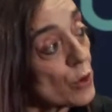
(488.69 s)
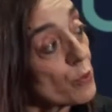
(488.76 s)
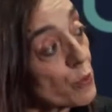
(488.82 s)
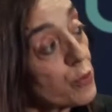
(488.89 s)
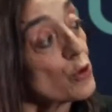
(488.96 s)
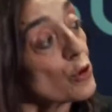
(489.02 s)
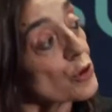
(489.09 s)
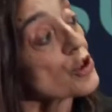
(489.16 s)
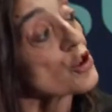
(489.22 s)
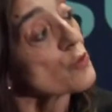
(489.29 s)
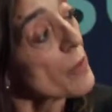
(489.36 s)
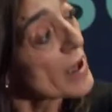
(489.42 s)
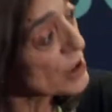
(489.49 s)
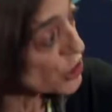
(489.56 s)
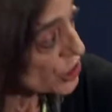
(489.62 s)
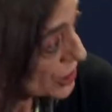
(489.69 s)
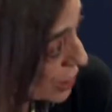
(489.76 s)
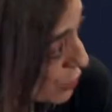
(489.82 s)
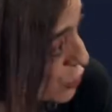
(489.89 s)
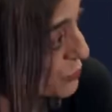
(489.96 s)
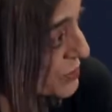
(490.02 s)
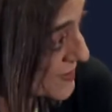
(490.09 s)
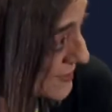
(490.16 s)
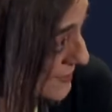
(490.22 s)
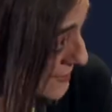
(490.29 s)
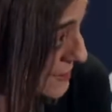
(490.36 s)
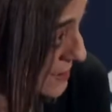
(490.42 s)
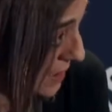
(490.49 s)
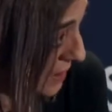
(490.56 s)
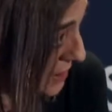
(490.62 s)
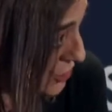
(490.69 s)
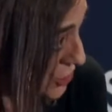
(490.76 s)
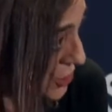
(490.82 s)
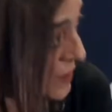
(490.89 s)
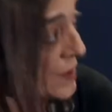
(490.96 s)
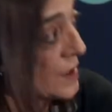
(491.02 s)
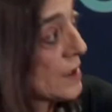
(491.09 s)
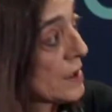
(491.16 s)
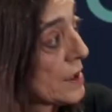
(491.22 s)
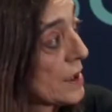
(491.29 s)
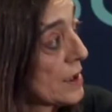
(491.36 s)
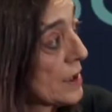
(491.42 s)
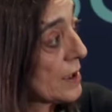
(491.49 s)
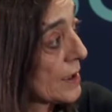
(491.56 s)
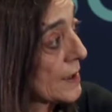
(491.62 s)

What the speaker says: we were able to maintain our activity